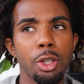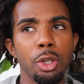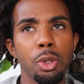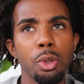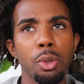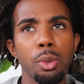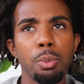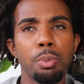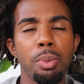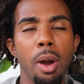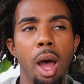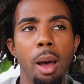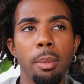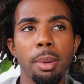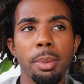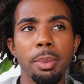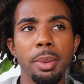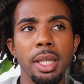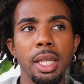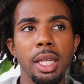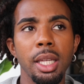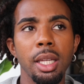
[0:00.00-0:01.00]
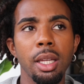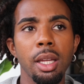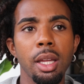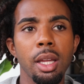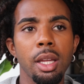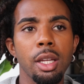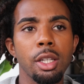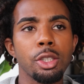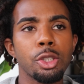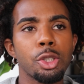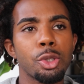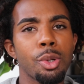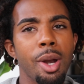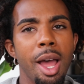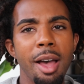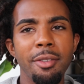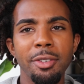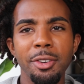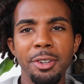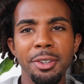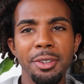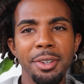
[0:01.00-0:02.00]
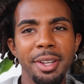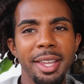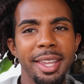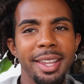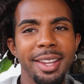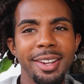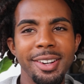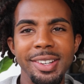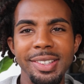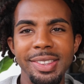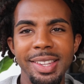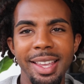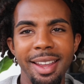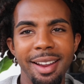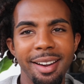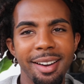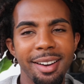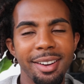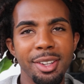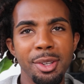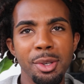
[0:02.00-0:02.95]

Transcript: You probably travel here and there.